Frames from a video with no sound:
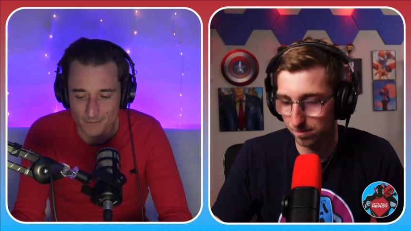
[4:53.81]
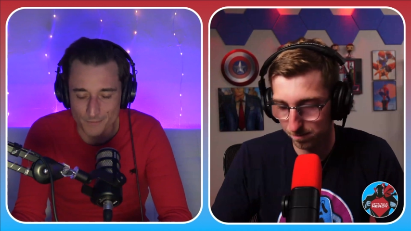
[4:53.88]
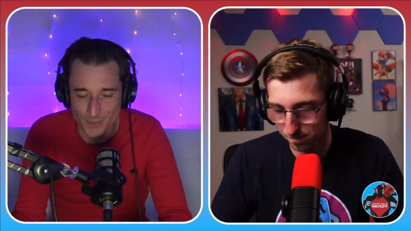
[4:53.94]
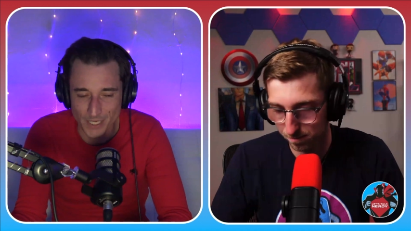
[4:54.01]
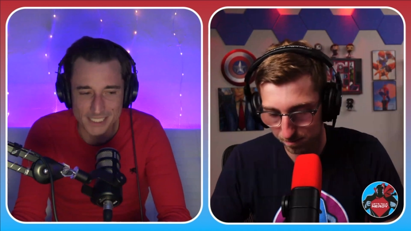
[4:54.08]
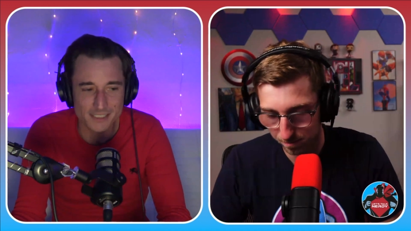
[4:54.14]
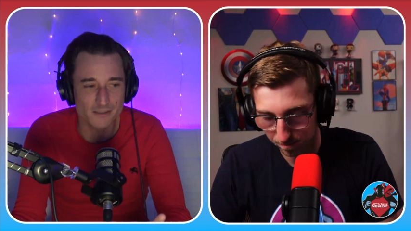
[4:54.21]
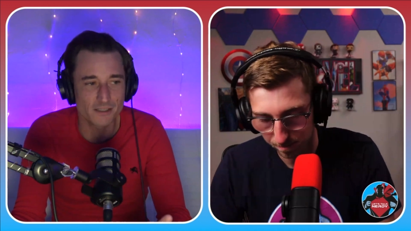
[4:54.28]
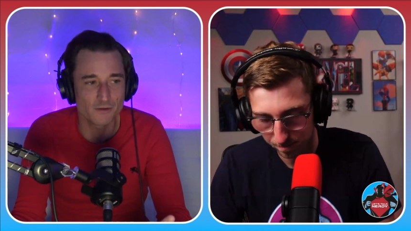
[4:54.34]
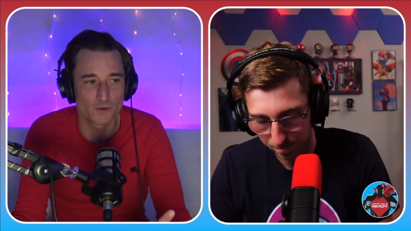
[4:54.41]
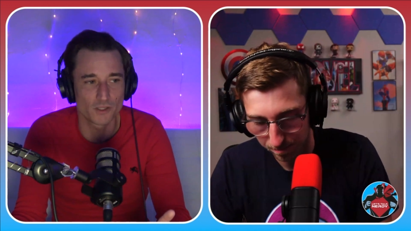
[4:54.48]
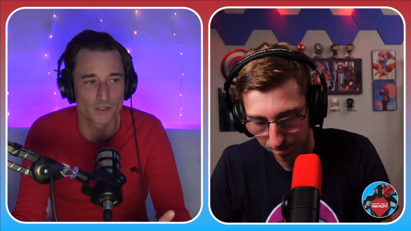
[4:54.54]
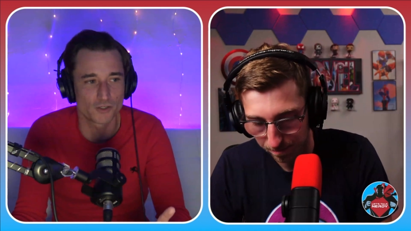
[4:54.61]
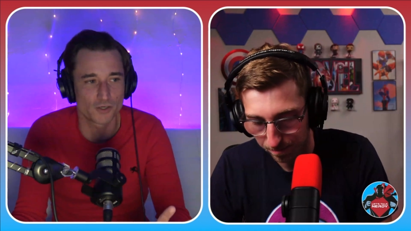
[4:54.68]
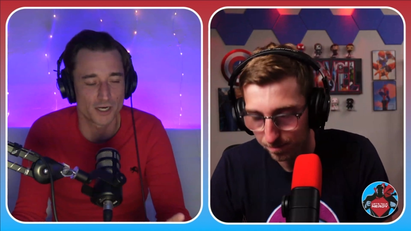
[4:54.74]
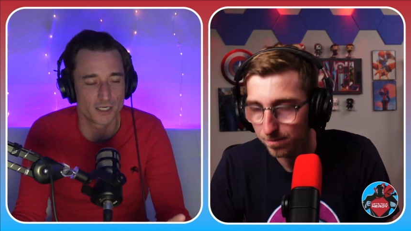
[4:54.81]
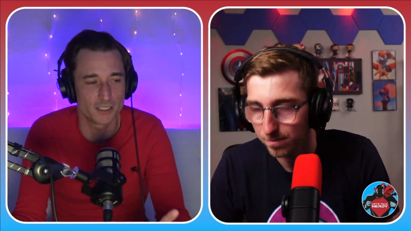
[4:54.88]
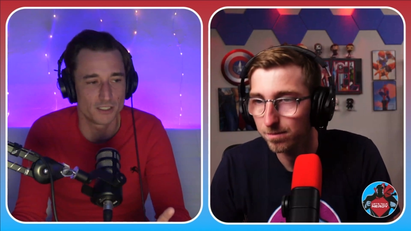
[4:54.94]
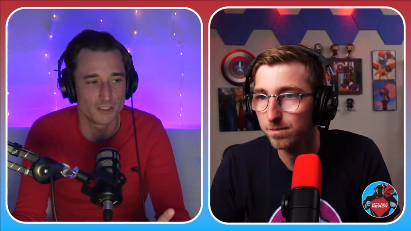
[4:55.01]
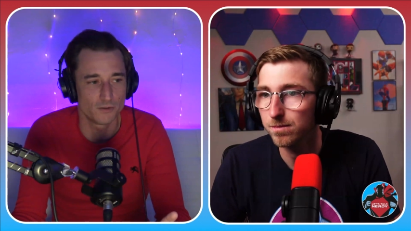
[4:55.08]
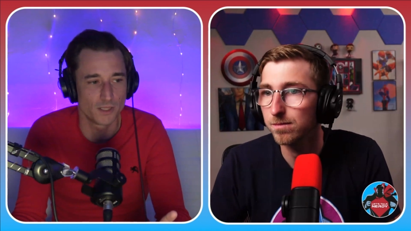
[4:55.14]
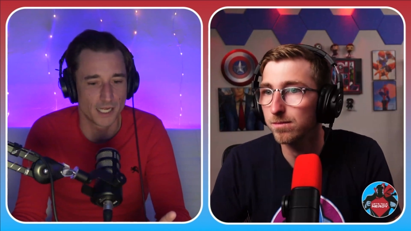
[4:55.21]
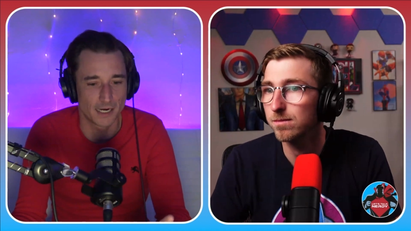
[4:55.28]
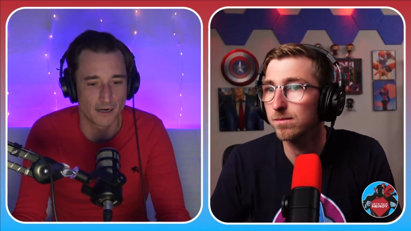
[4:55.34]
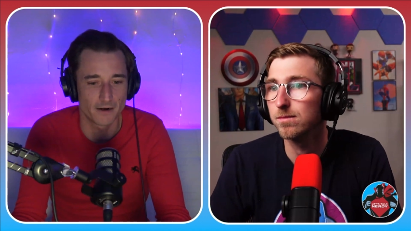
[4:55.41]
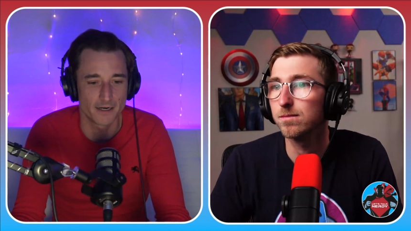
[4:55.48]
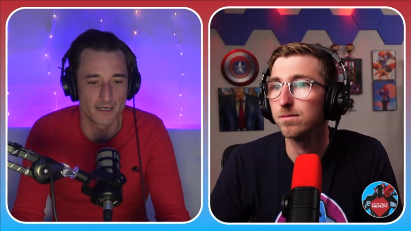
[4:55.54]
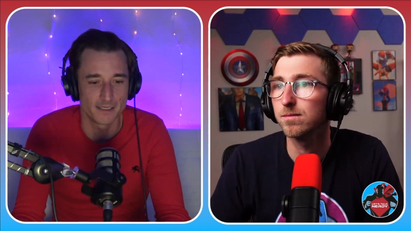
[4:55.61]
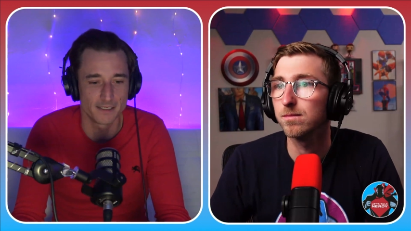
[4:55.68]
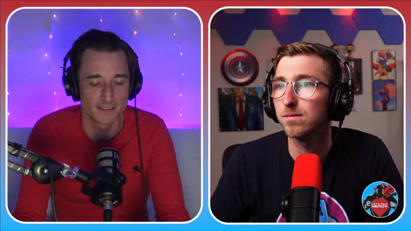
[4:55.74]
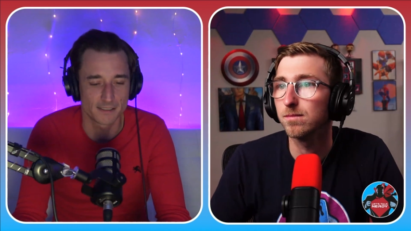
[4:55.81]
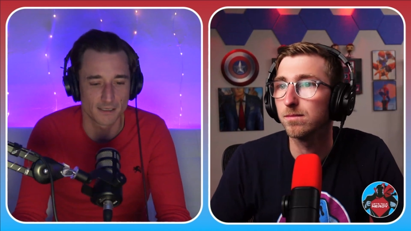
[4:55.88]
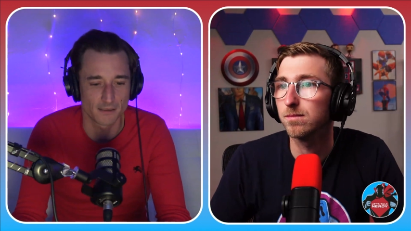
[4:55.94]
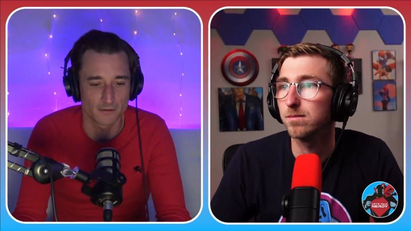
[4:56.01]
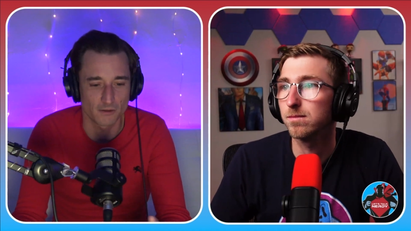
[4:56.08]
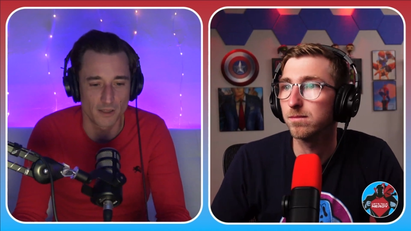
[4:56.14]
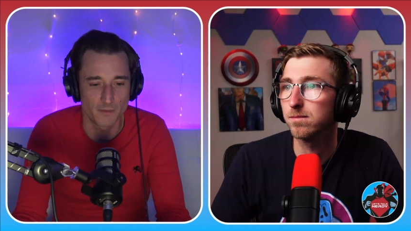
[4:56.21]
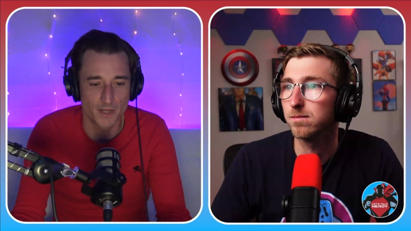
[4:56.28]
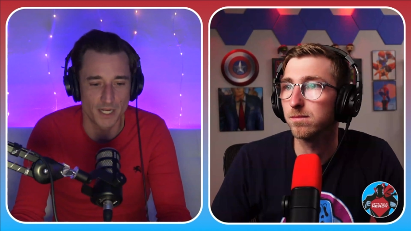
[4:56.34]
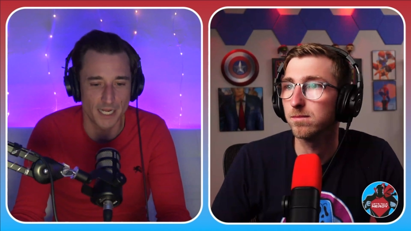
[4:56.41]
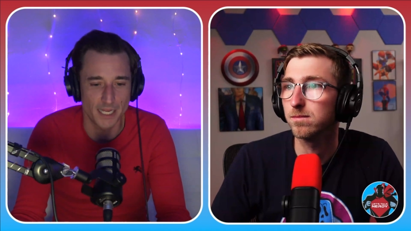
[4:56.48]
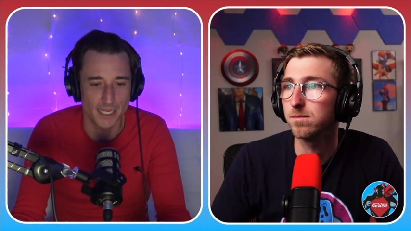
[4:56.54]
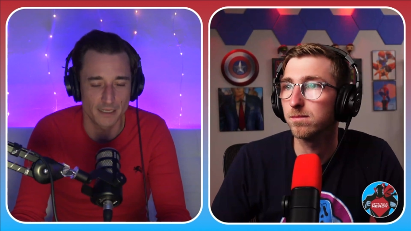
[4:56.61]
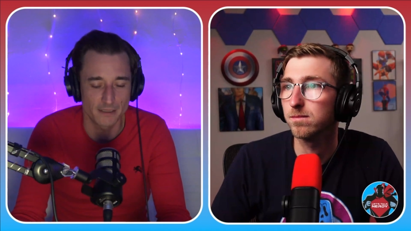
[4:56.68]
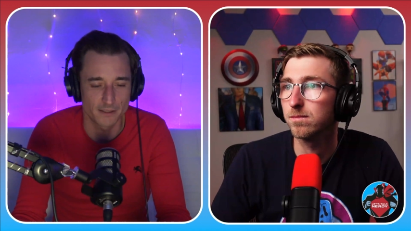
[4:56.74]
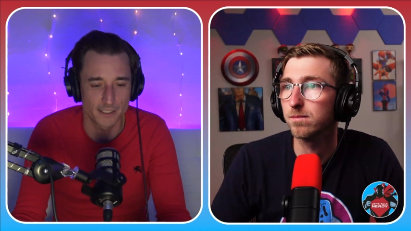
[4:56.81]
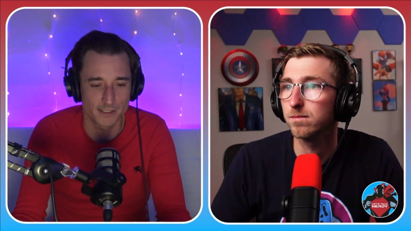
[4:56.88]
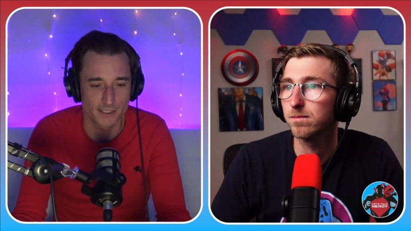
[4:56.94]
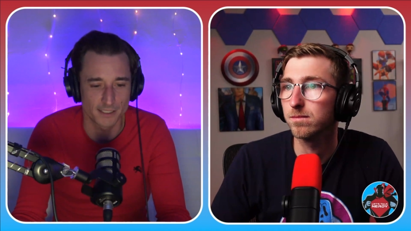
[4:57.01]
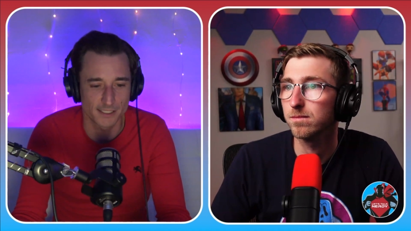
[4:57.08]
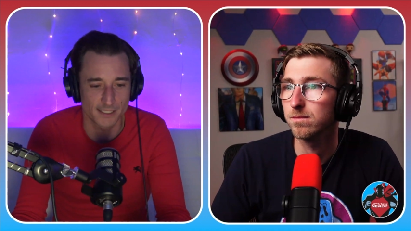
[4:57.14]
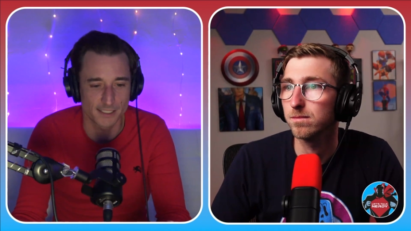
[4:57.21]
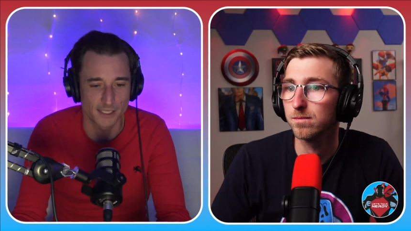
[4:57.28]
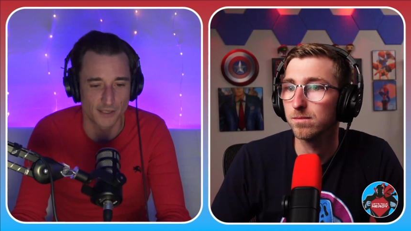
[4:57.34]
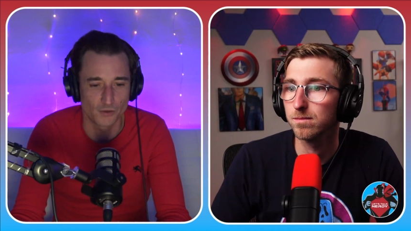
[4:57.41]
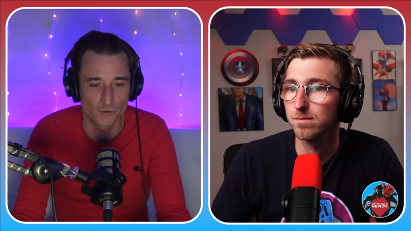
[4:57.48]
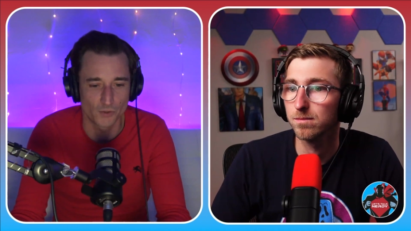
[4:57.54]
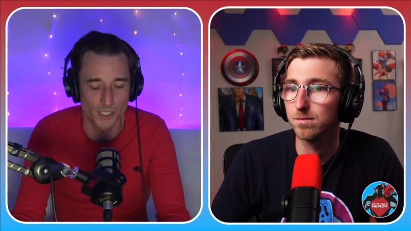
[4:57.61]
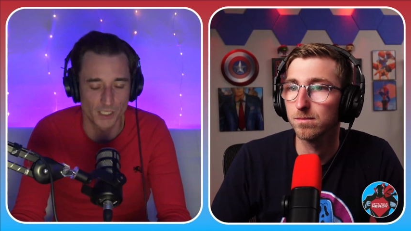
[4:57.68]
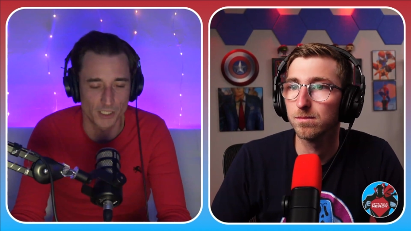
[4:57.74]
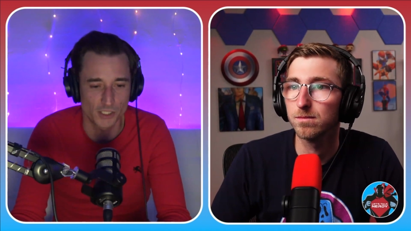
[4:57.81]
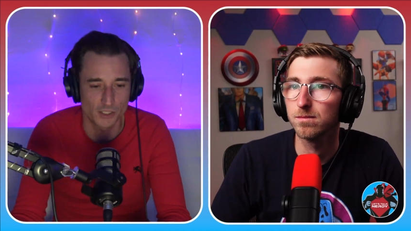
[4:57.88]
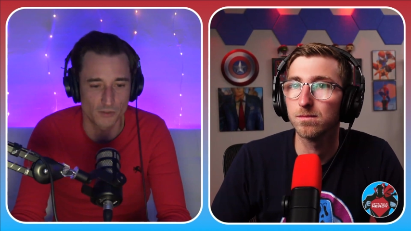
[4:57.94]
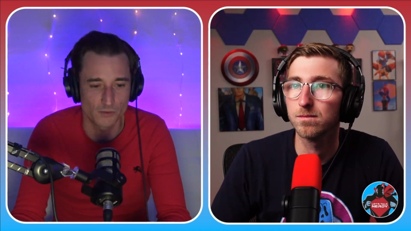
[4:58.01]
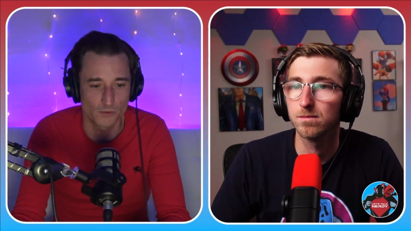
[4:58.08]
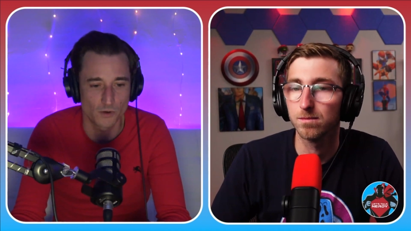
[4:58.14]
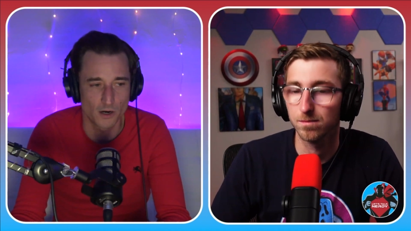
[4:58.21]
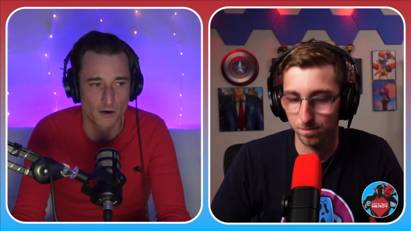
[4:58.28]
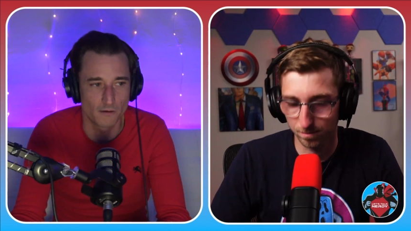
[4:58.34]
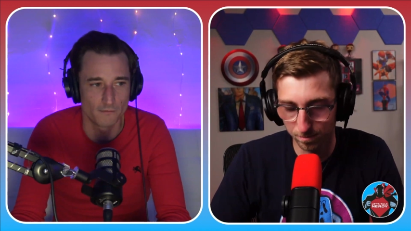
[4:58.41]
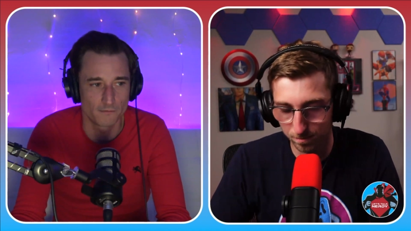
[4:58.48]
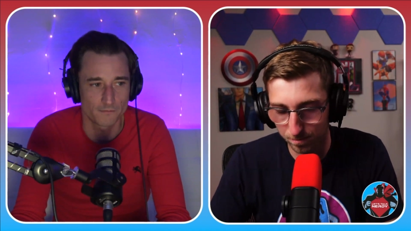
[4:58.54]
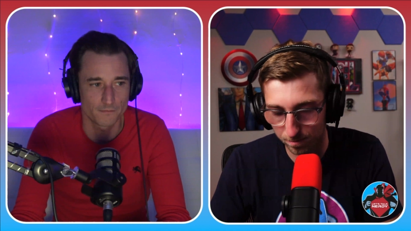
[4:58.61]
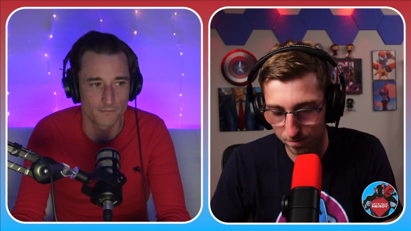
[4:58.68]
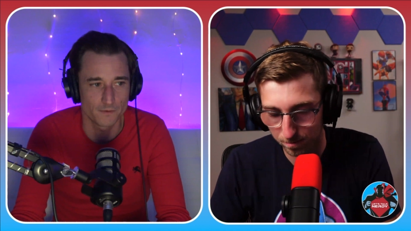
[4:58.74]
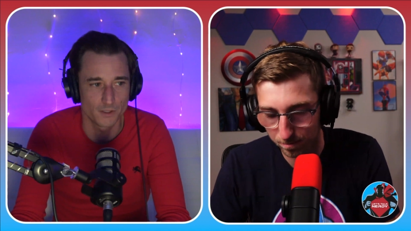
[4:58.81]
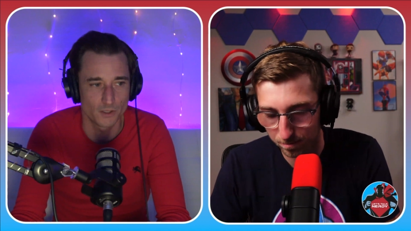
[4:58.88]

Speaker 1: Basically, what they're trying to do there is eliminate like the skill issue of mm-hmm.